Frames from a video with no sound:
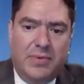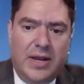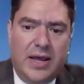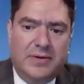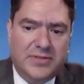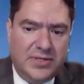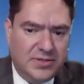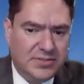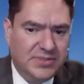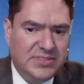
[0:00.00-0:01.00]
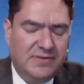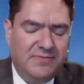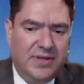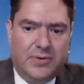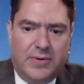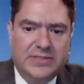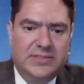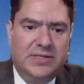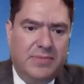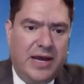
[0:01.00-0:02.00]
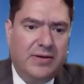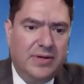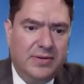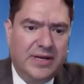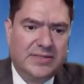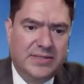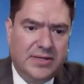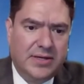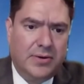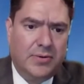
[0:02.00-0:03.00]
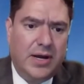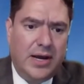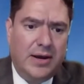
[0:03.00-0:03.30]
But to your specific question about New Mexico,